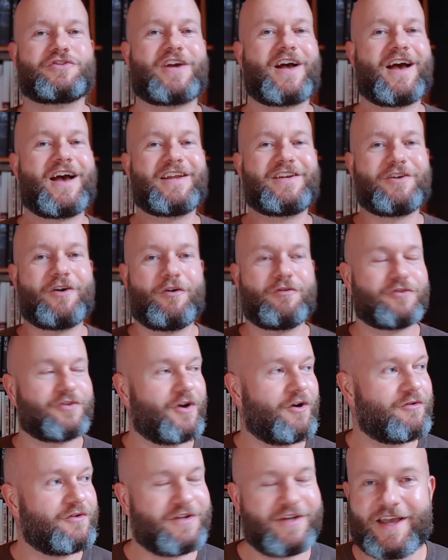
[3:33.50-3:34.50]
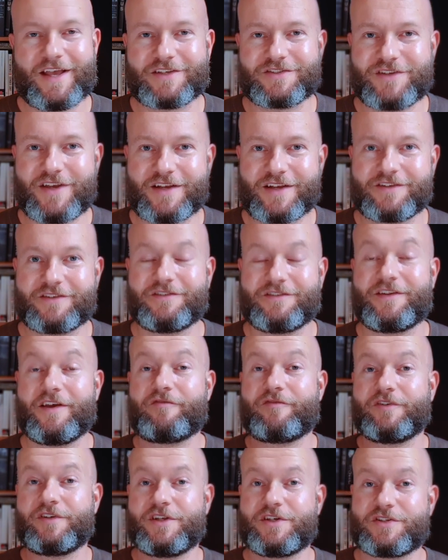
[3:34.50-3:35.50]
I don't know the exact
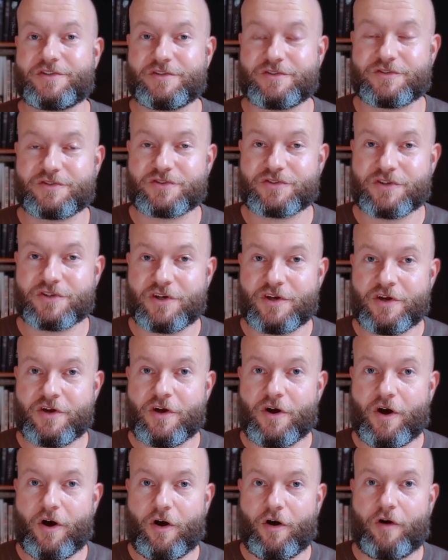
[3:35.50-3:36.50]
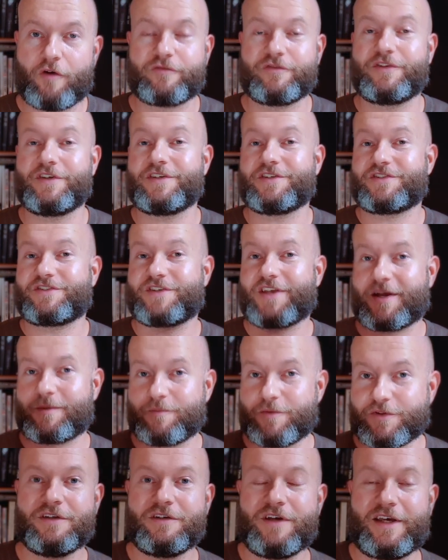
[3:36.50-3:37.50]
definitions of these
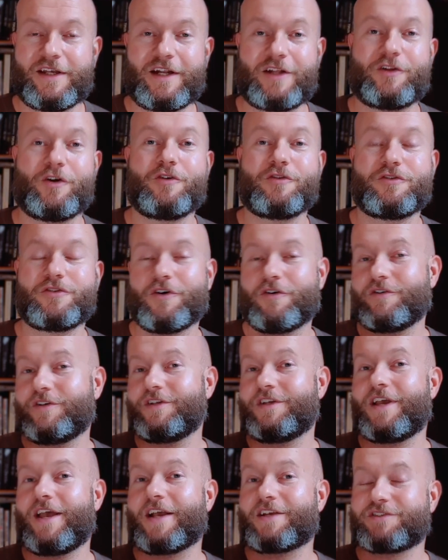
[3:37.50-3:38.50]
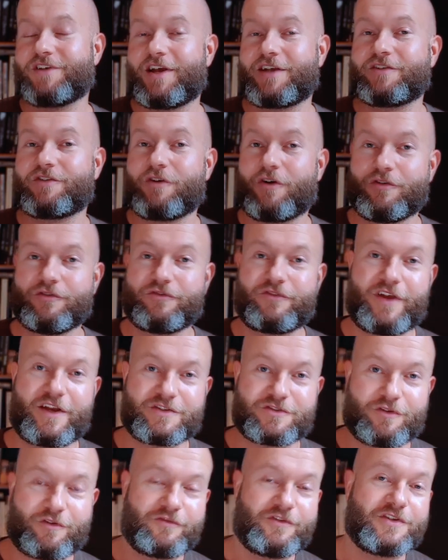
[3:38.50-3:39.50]
segments, and I don't know the exact
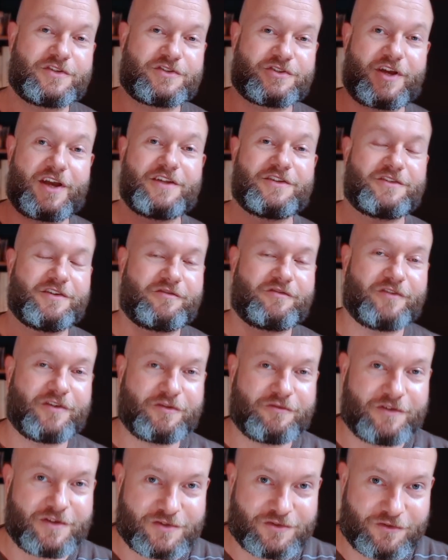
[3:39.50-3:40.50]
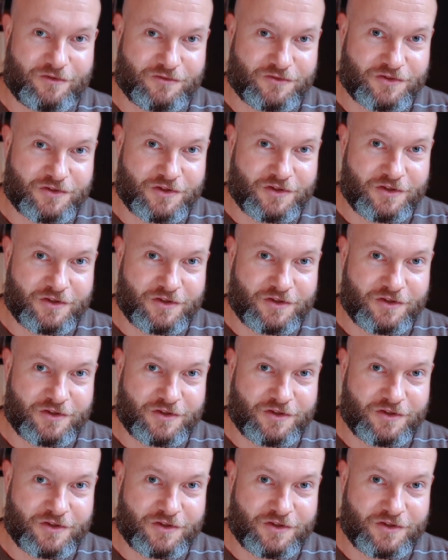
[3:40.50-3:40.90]
context of this scientific research.